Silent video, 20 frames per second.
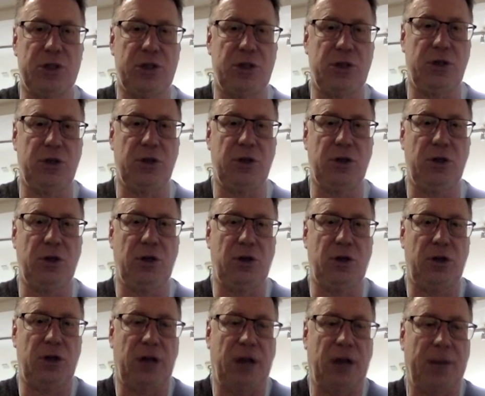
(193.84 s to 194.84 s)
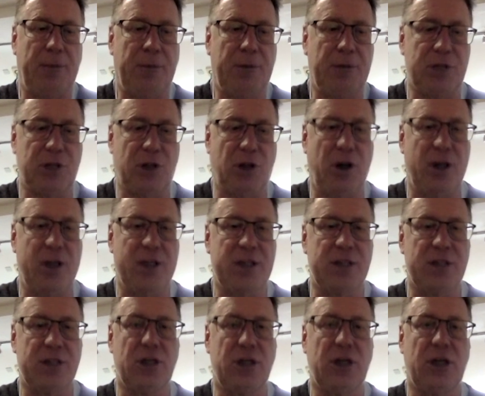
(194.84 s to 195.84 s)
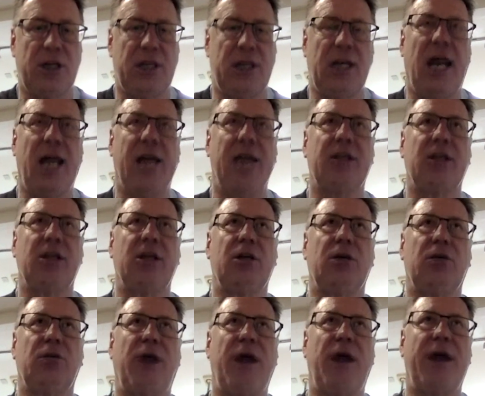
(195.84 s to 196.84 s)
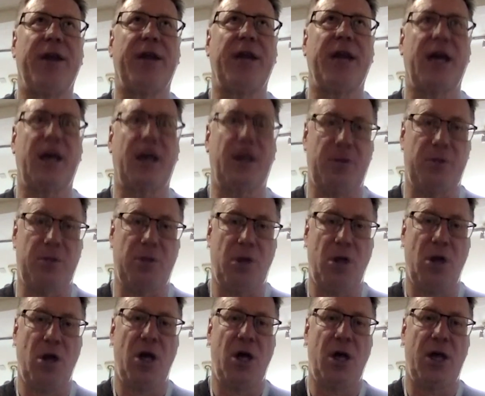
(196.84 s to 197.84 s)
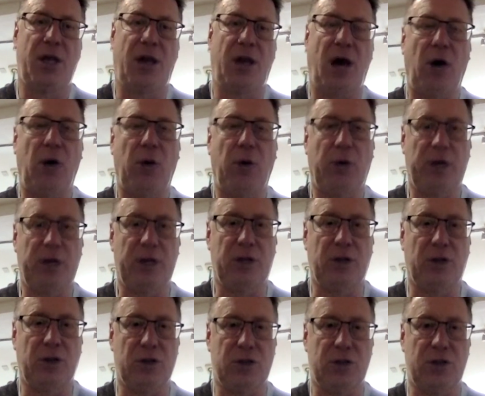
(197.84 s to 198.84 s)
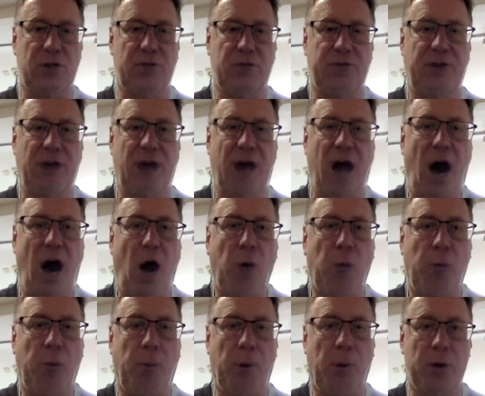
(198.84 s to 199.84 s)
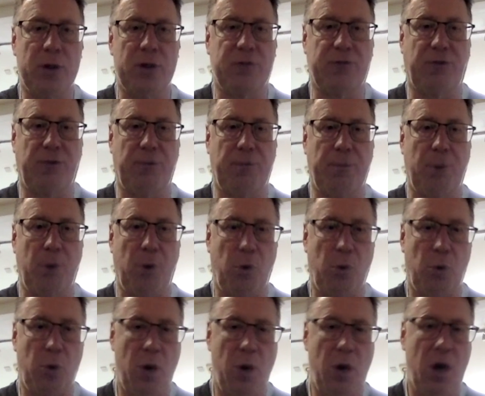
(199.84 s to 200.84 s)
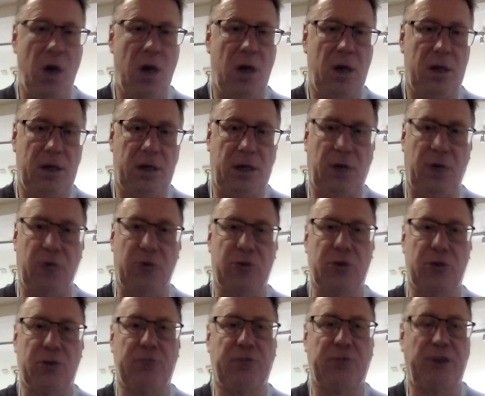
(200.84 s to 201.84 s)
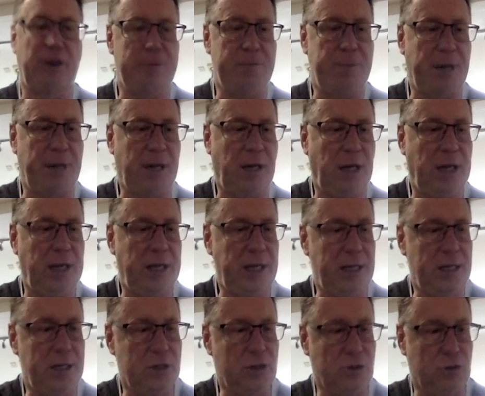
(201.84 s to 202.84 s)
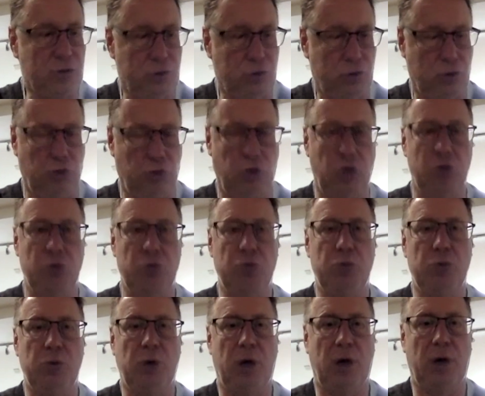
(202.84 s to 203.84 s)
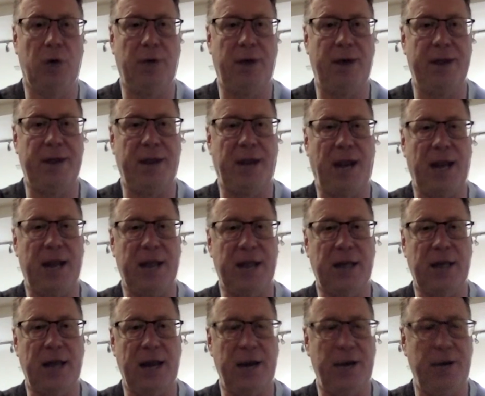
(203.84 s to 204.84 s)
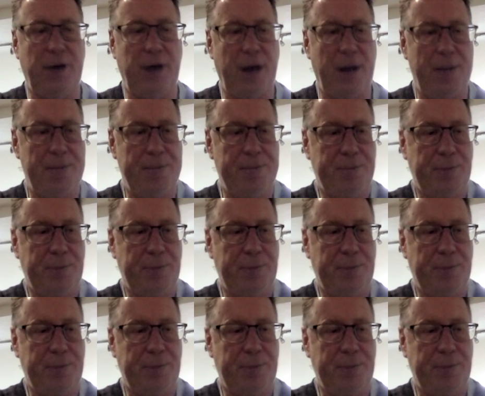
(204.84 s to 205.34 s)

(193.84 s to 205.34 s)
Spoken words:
the number of sides, and certainly in London around there, the whole ethos of old boys football, some very big leagues grew around the London area